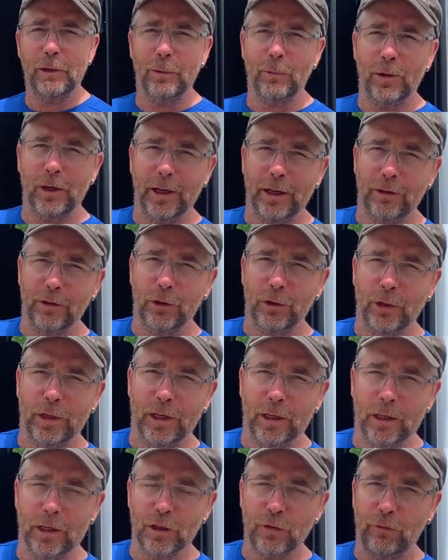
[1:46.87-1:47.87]
we want to do
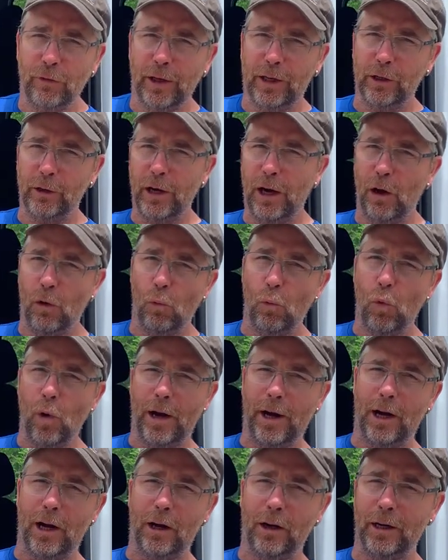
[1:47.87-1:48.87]
here is figure out
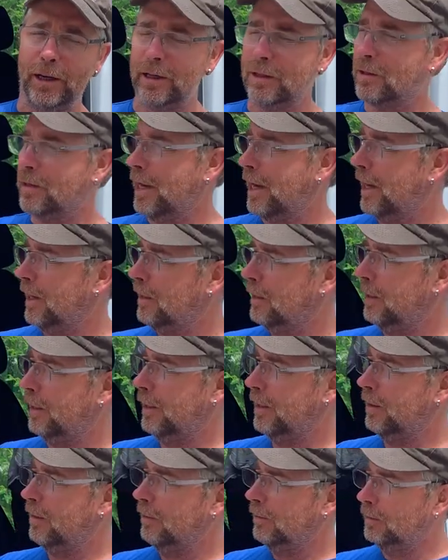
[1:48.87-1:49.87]
where
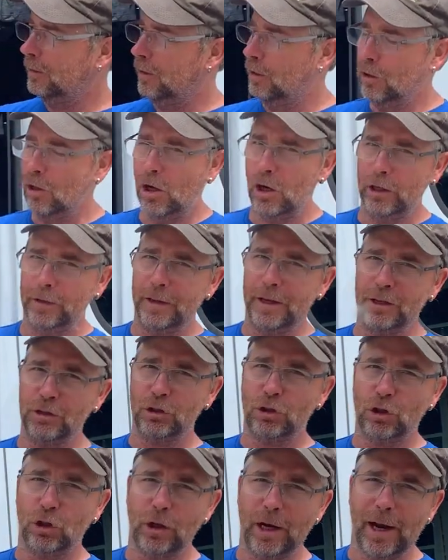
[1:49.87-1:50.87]
exactly along
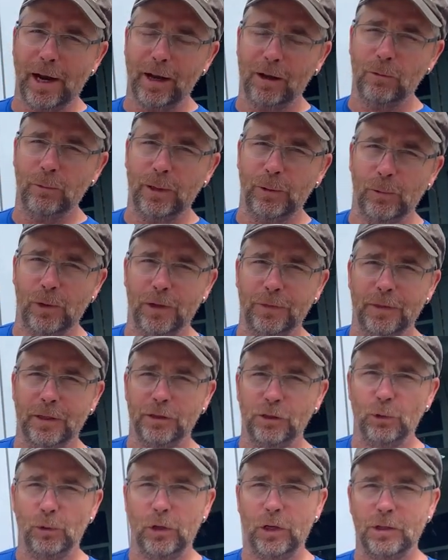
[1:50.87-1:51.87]
this track we want
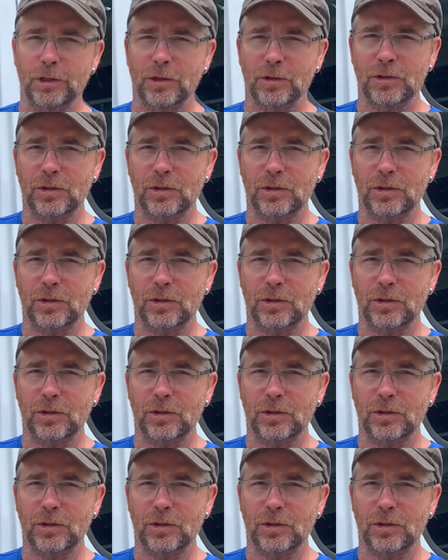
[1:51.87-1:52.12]
the door to